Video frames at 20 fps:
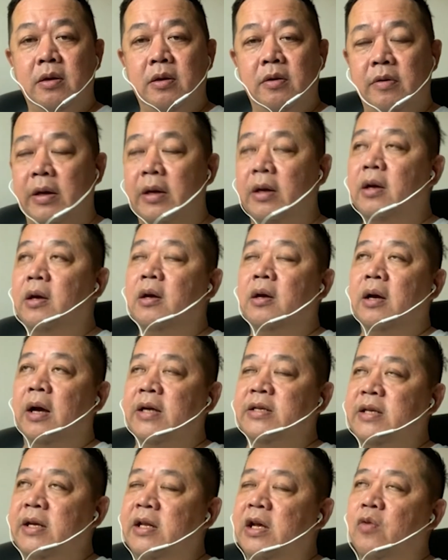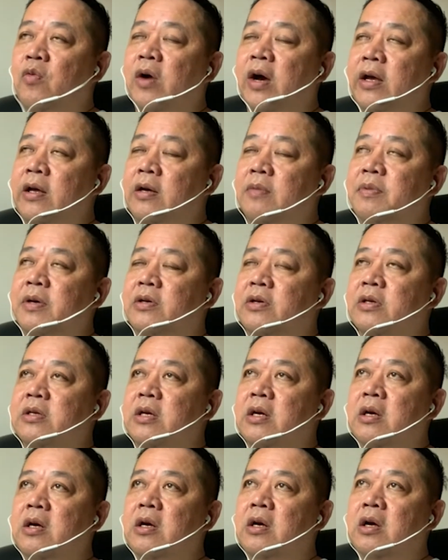right? I say that why?
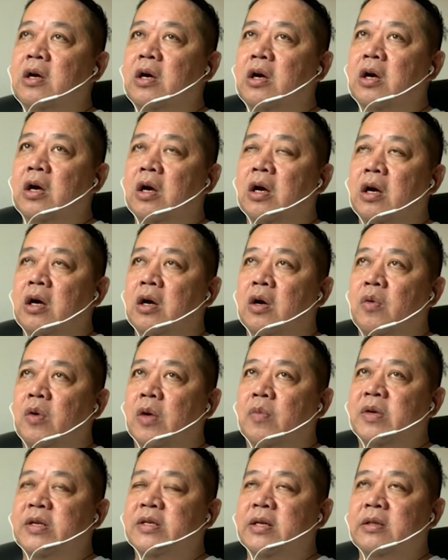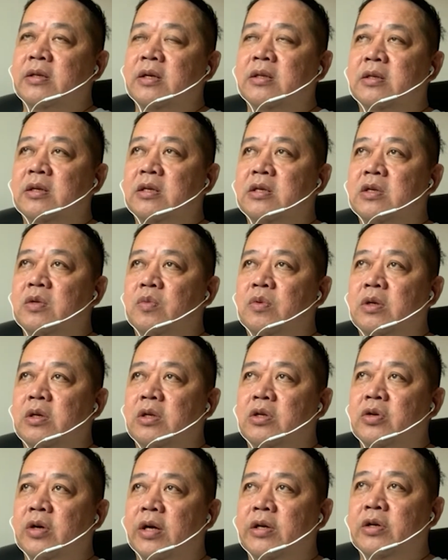Because when we started this,
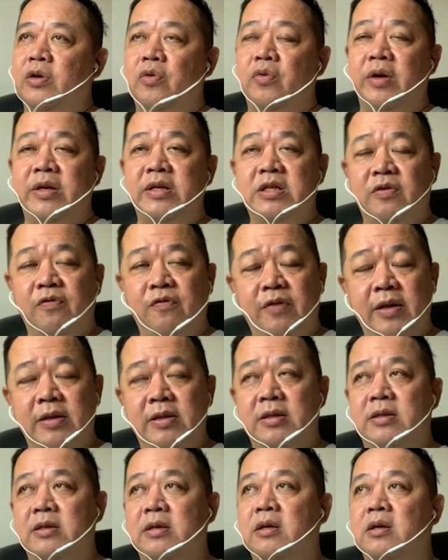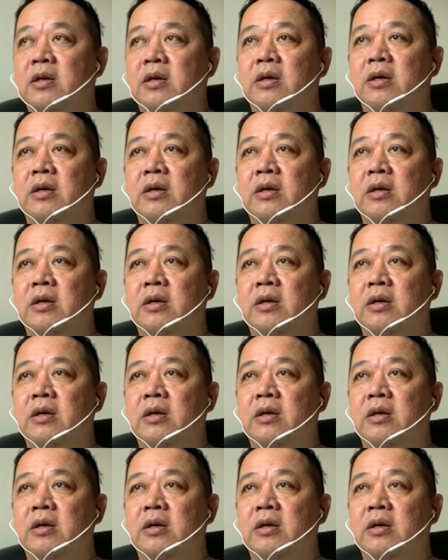we tried to raise funds.